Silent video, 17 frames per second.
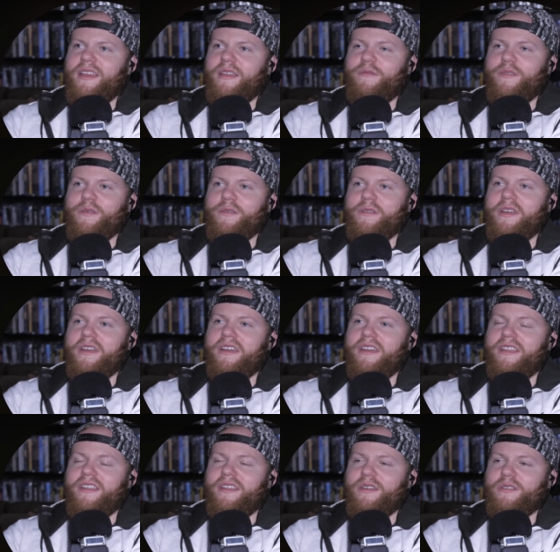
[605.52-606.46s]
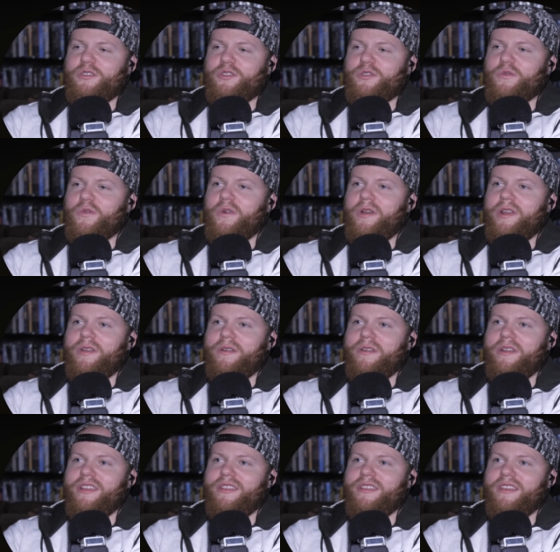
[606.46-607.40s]
If you're not a droid or
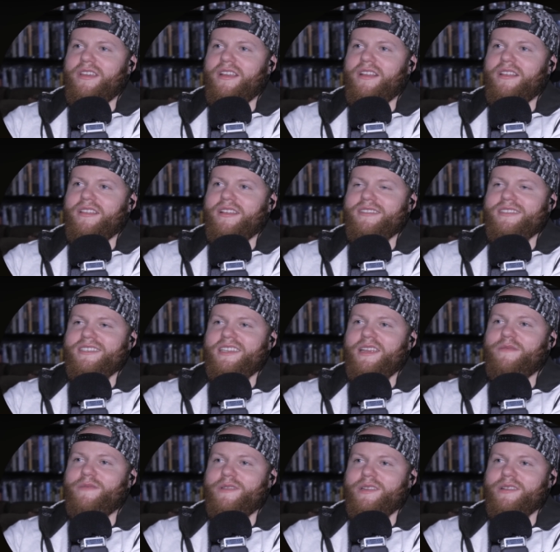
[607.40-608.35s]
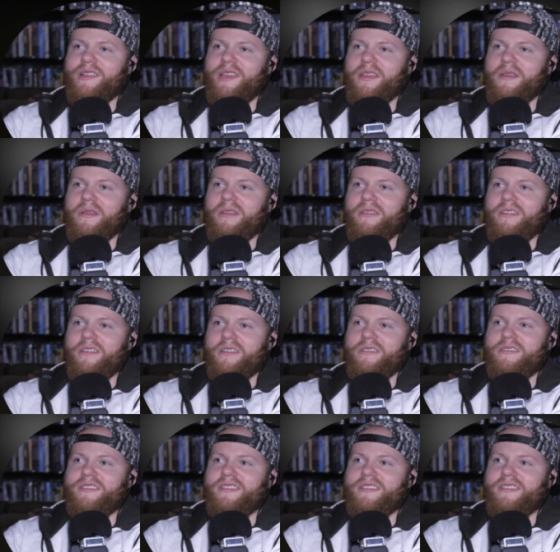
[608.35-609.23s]
anything, that's definitely a good